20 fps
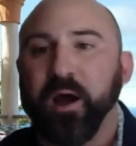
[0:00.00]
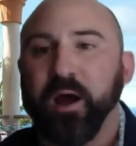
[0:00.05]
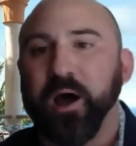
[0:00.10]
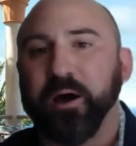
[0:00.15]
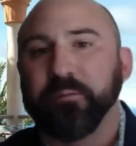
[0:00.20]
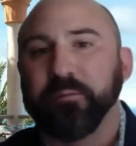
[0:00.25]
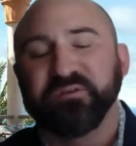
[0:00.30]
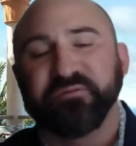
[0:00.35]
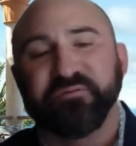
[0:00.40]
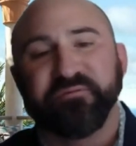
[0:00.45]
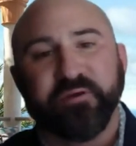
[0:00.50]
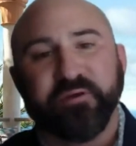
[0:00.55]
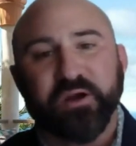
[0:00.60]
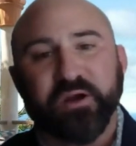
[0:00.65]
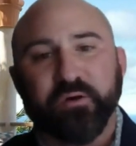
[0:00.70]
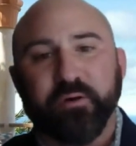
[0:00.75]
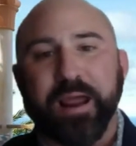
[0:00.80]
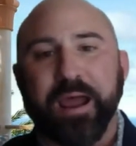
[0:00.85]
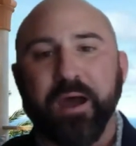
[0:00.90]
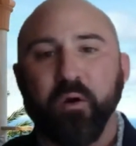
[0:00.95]
To
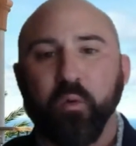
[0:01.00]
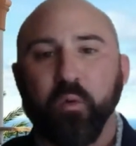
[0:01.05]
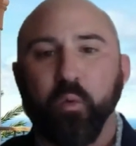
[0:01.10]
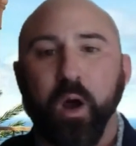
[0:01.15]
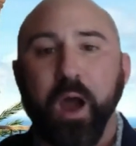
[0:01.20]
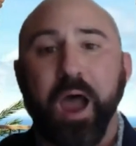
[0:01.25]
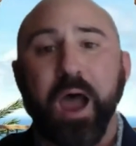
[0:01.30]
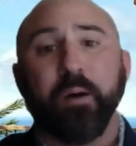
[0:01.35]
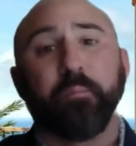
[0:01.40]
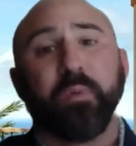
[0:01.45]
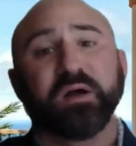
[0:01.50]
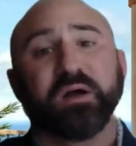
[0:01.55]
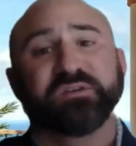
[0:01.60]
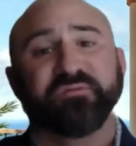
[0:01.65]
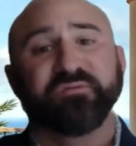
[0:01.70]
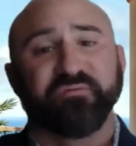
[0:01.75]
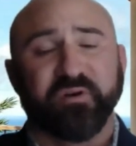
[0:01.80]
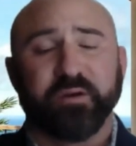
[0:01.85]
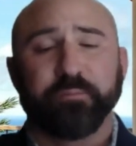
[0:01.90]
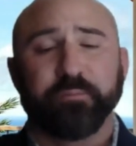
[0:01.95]
figure out how much
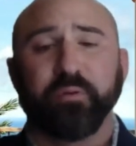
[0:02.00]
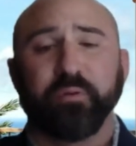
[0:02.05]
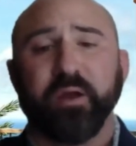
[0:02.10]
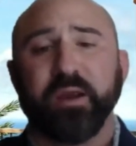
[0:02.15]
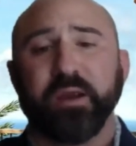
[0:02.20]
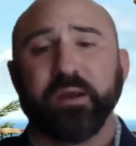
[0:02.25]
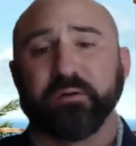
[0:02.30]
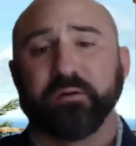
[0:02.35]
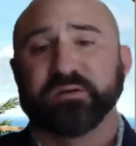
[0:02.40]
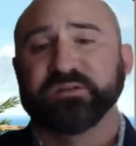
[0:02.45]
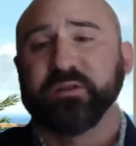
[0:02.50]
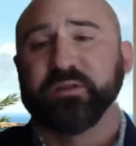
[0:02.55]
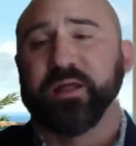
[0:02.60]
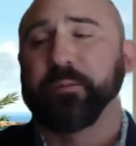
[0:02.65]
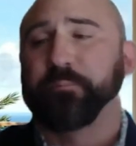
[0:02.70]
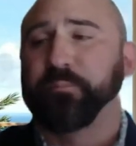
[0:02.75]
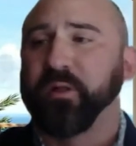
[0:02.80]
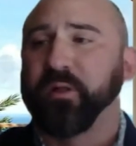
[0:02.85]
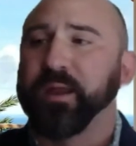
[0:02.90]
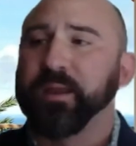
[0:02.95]
free play or
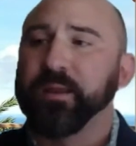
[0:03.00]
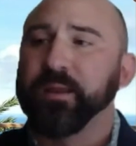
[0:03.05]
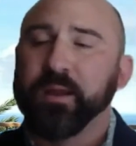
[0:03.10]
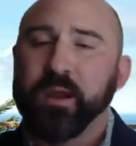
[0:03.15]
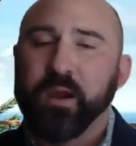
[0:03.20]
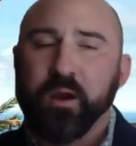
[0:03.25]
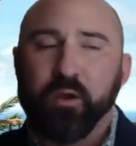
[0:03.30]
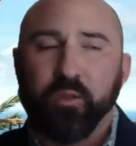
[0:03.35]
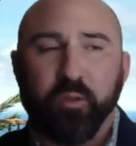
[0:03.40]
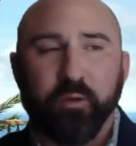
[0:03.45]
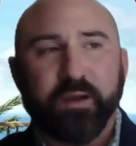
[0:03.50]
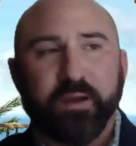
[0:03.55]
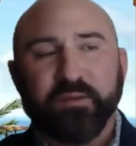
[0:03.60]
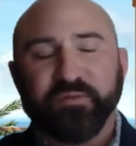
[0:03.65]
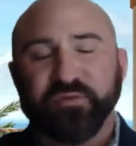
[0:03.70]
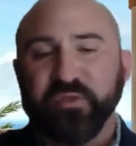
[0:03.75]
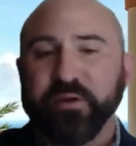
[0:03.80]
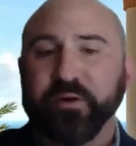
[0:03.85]
slot play, look at their